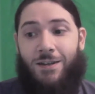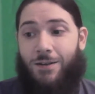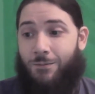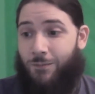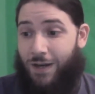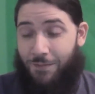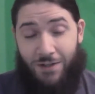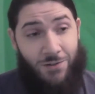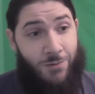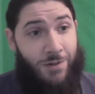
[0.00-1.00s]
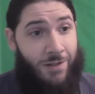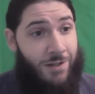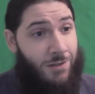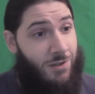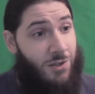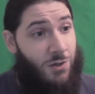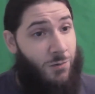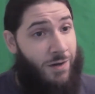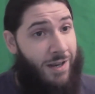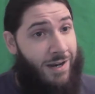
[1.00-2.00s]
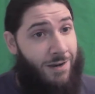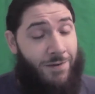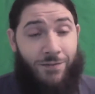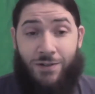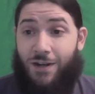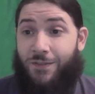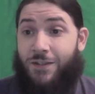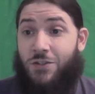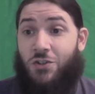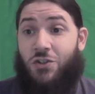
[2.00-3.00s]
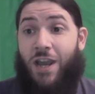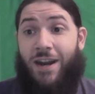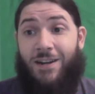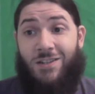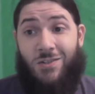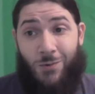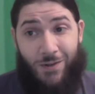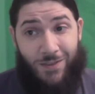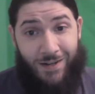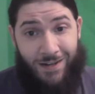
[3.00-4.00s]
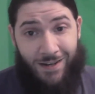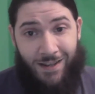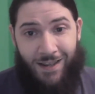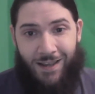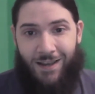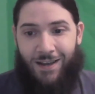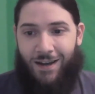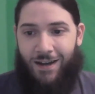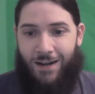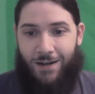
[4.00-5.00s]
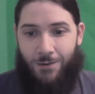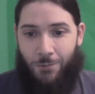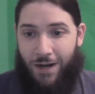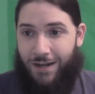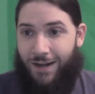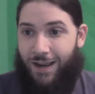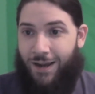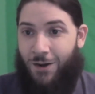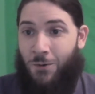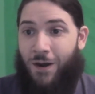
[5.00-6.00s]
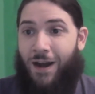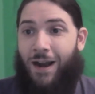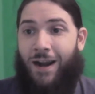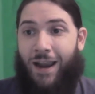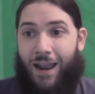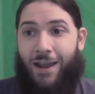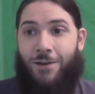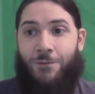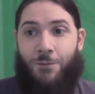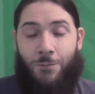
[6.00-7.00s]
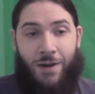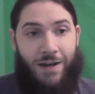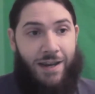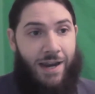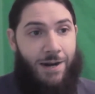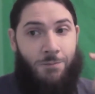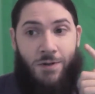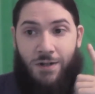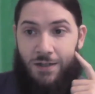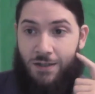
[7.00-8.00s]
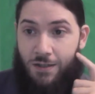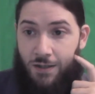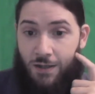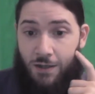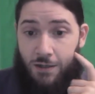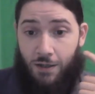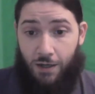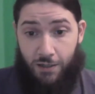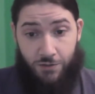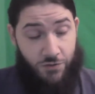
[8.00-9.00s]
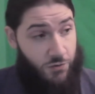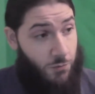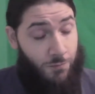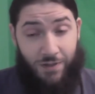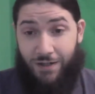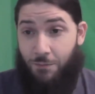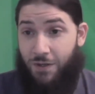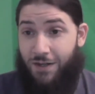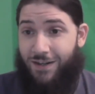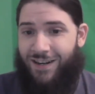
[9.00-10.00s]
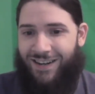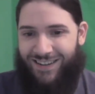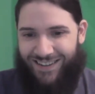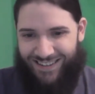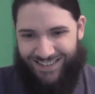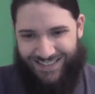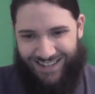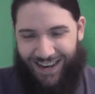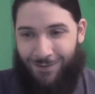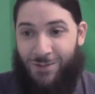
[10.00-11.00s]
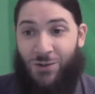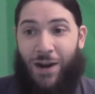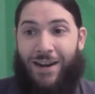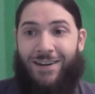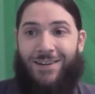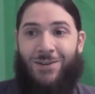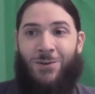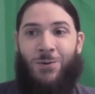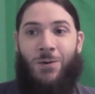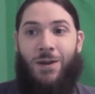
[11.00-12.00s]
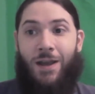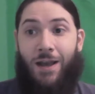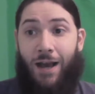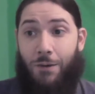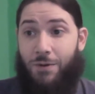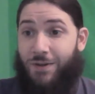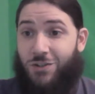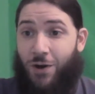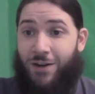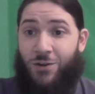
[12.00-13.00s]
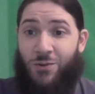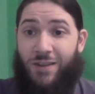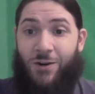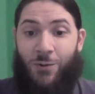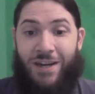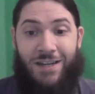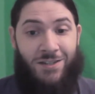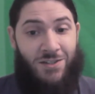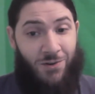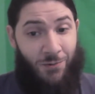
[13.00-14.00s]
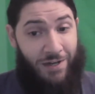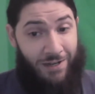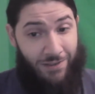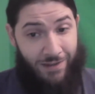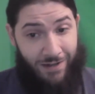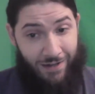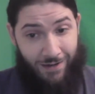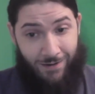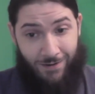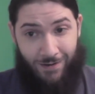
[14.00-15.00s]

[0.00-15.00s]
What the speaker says: Maybe doing a little Q&A. I've never done this chatting sort of thing. Right now, I have my camera zoomed in a bit because I'm going to be trying to do the green screen thing here.